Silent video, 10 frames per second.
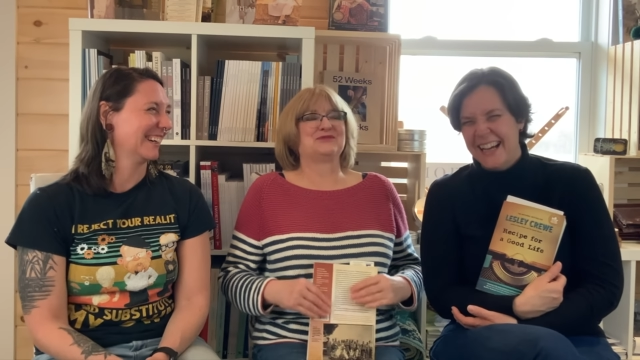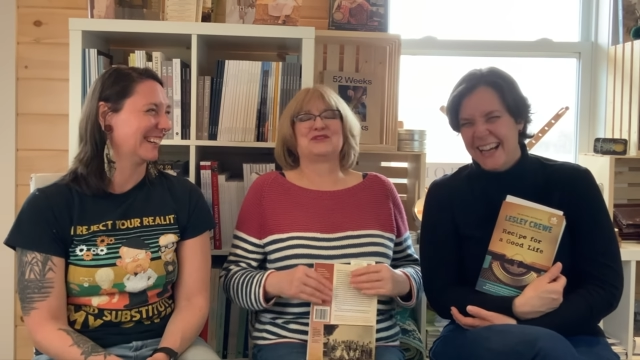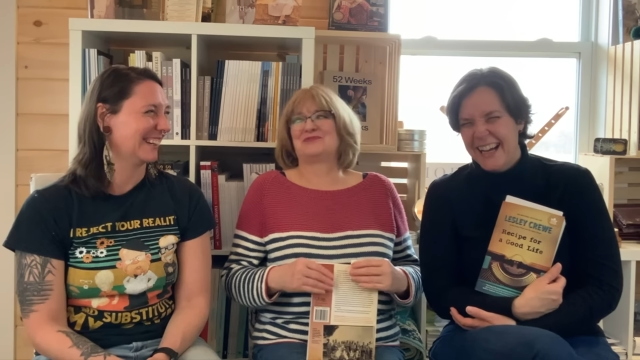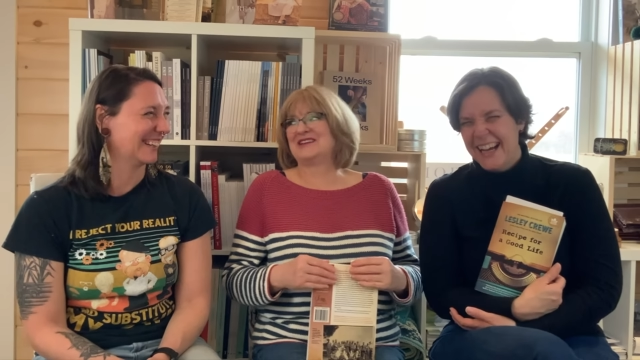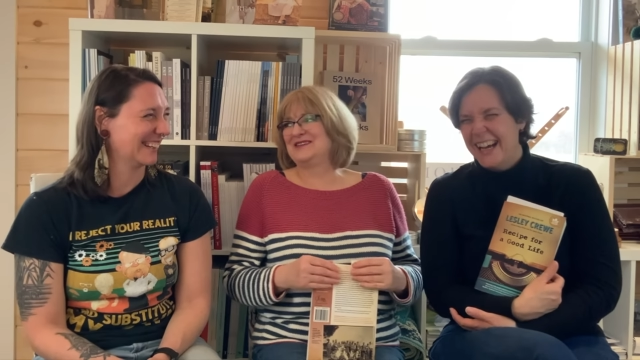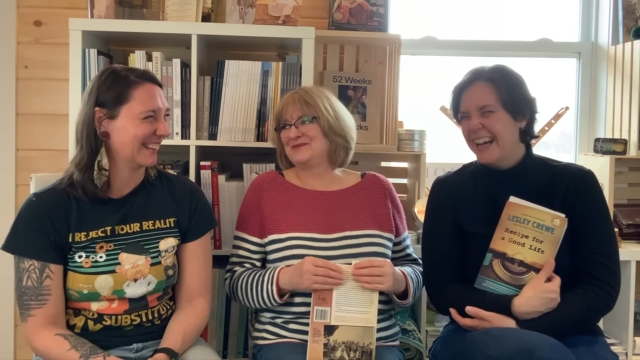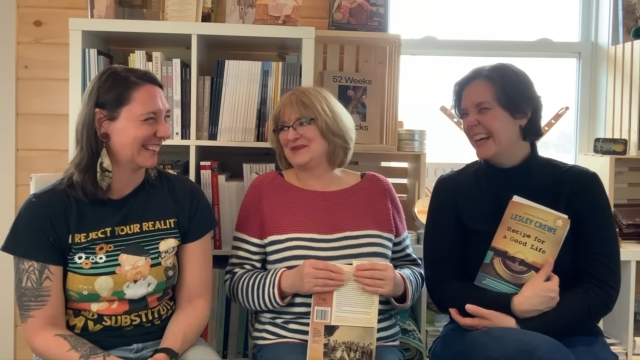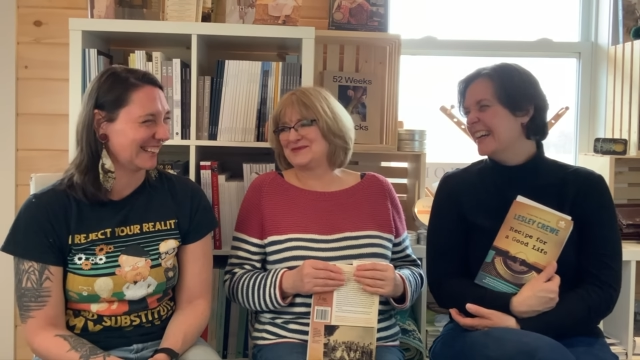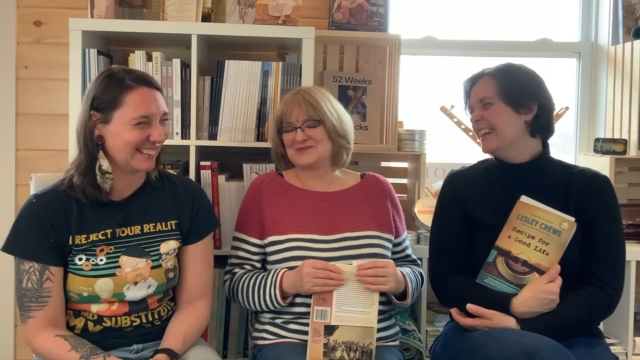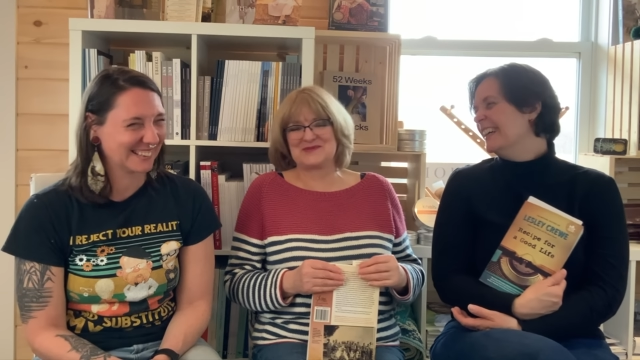Speaker 1: we've
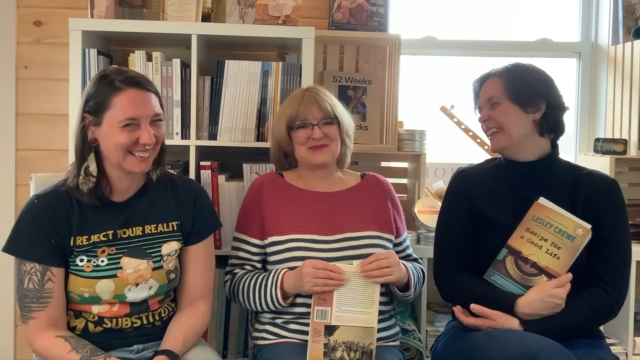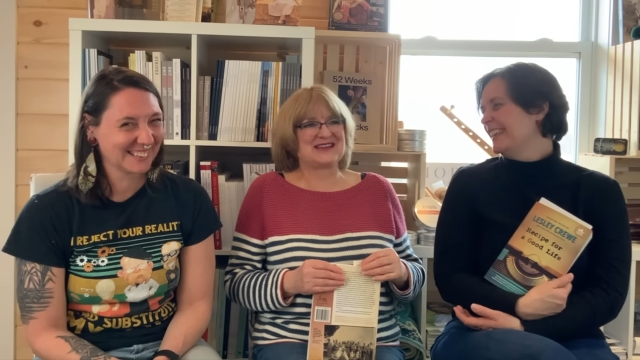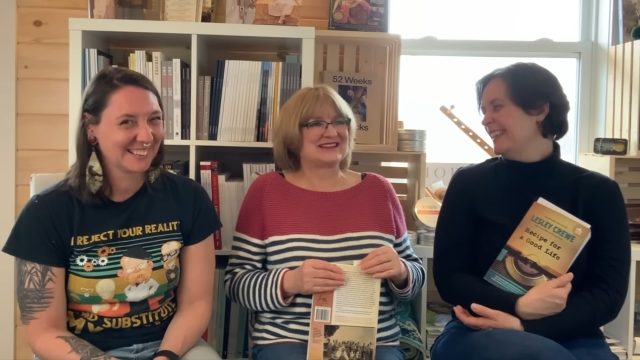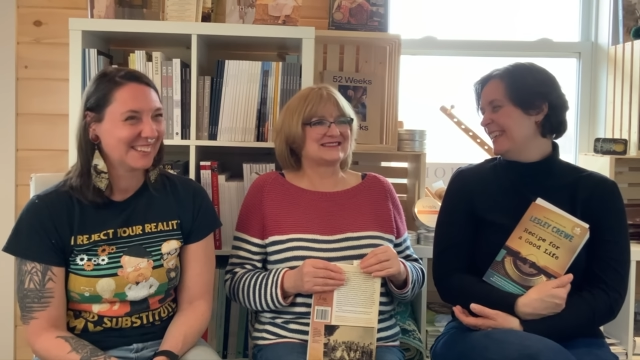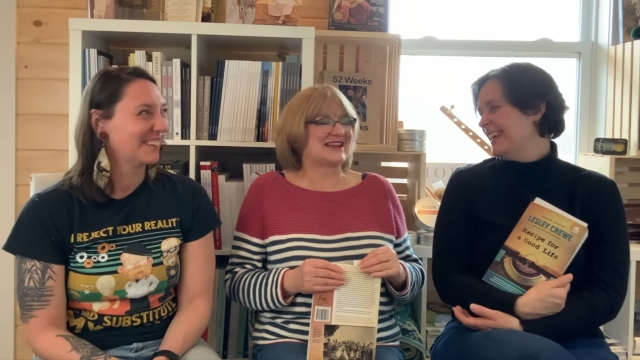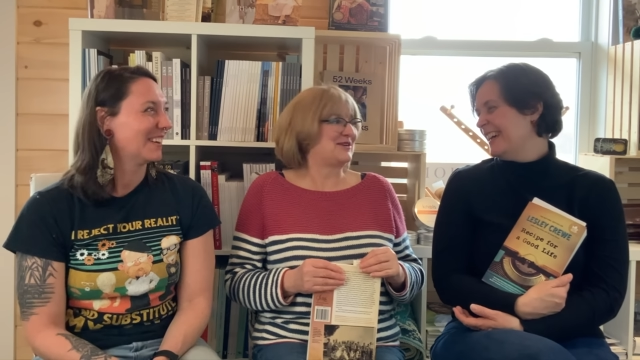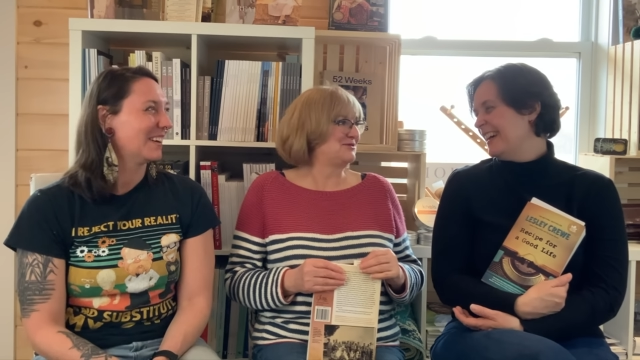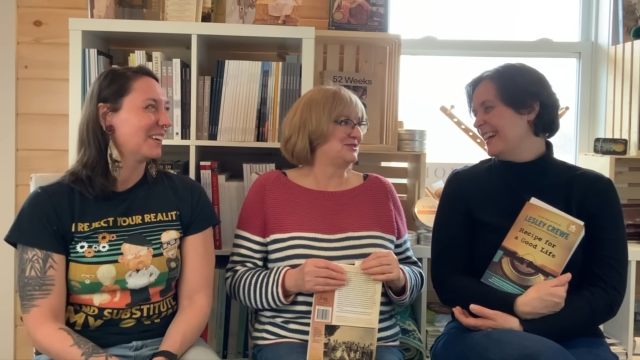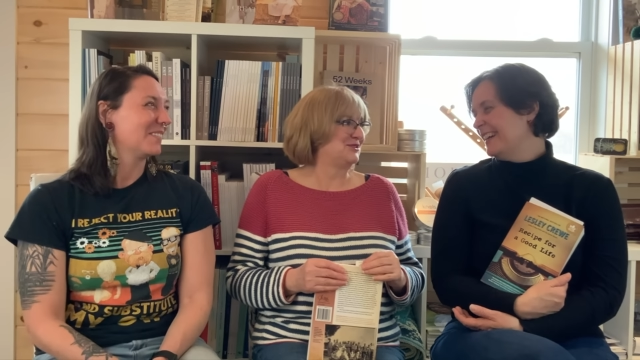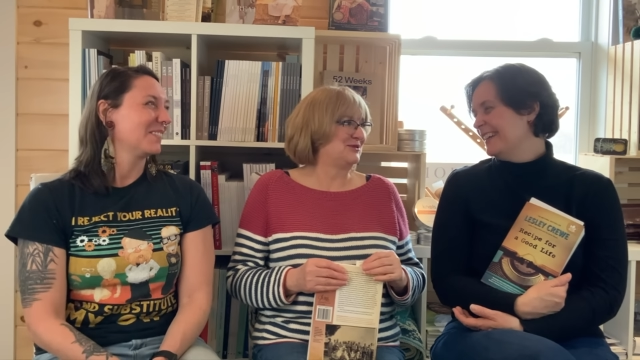been making
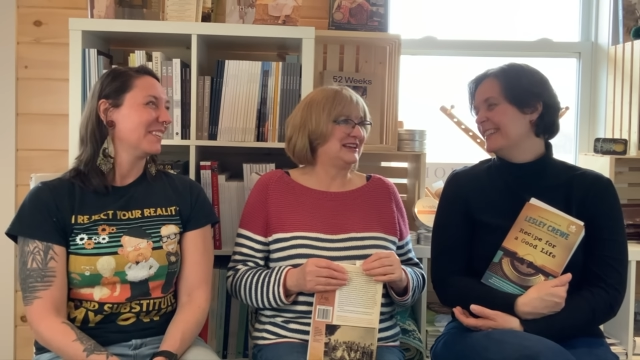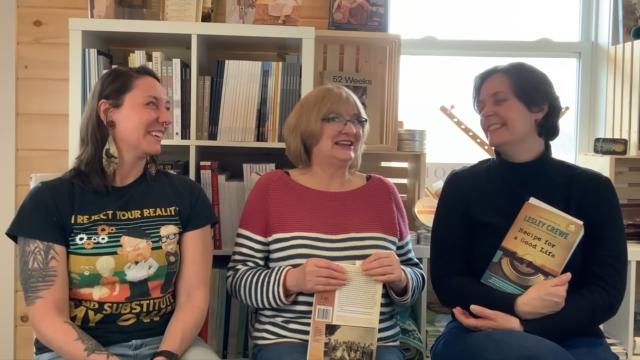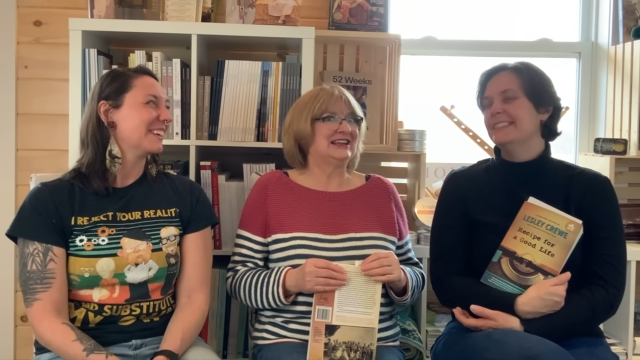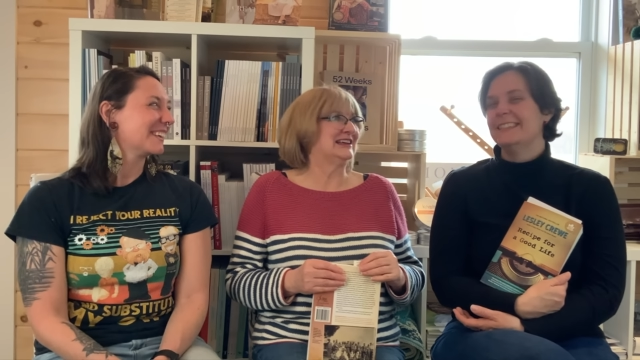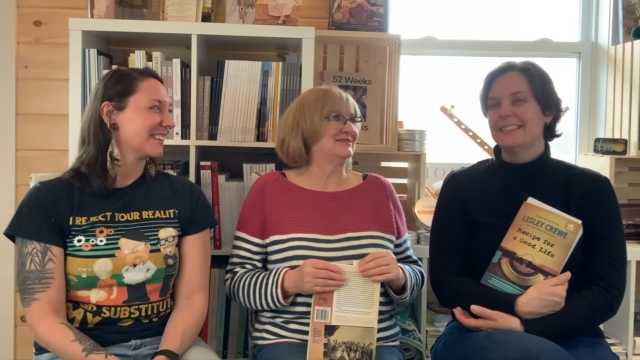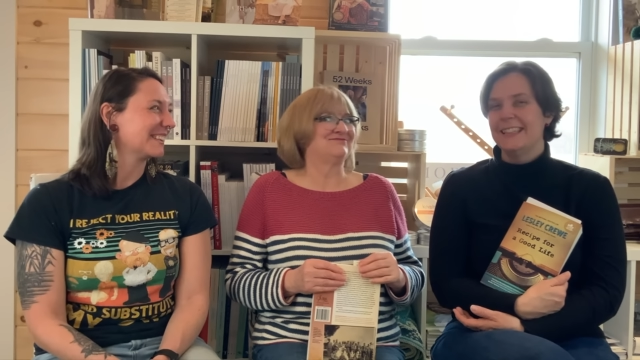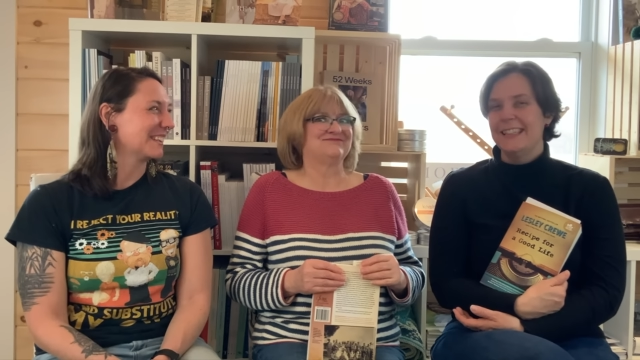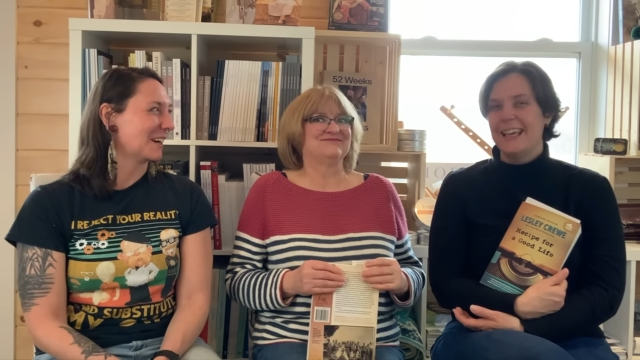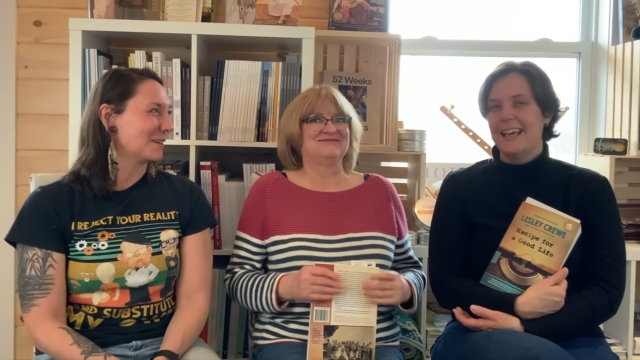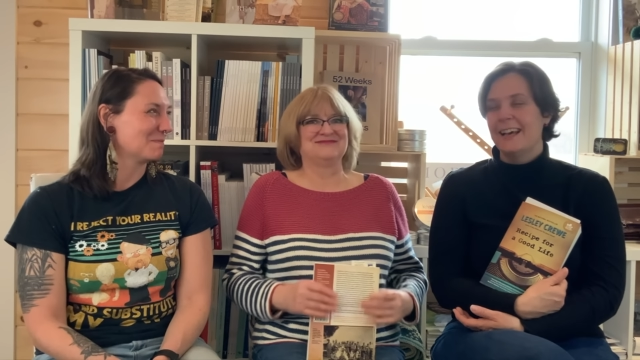sourdough and eating it.
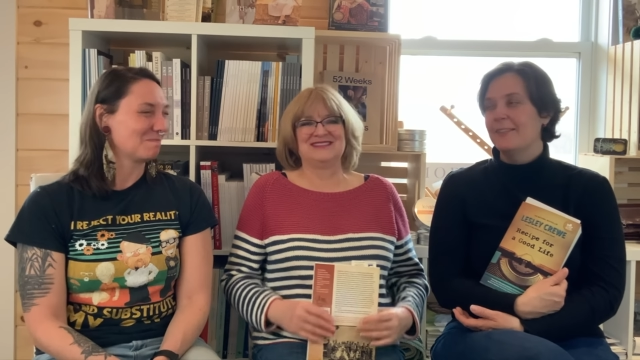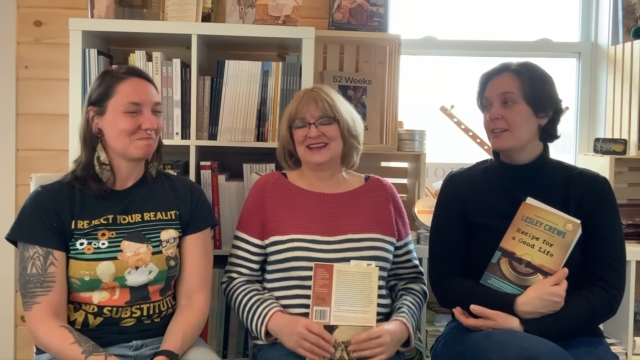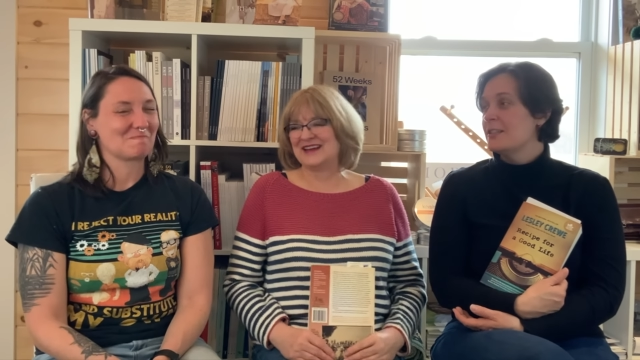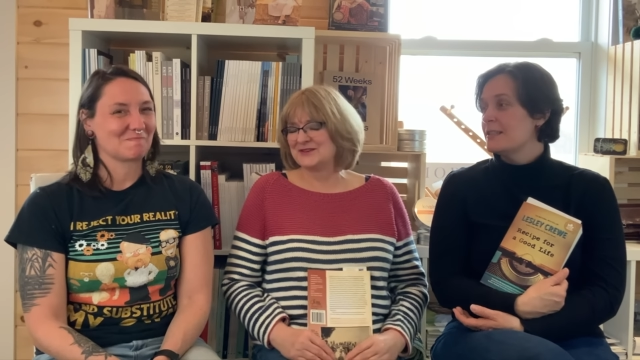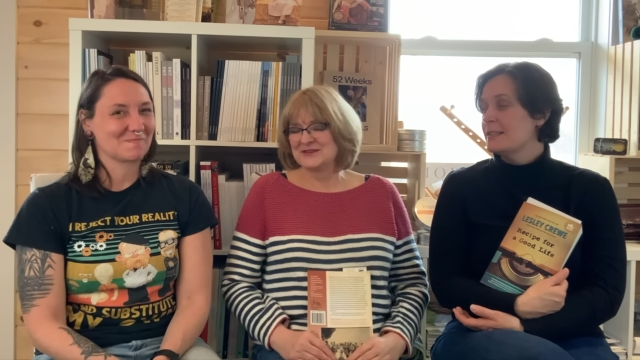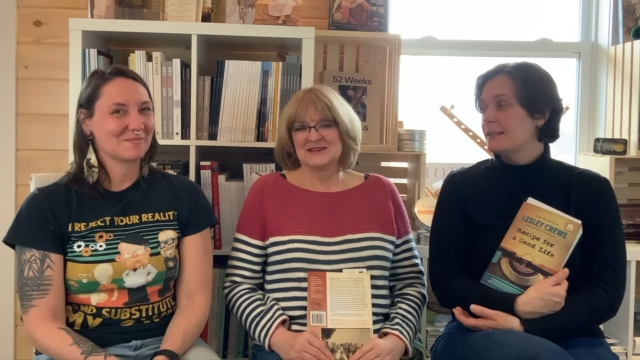Yeah, yeah. which is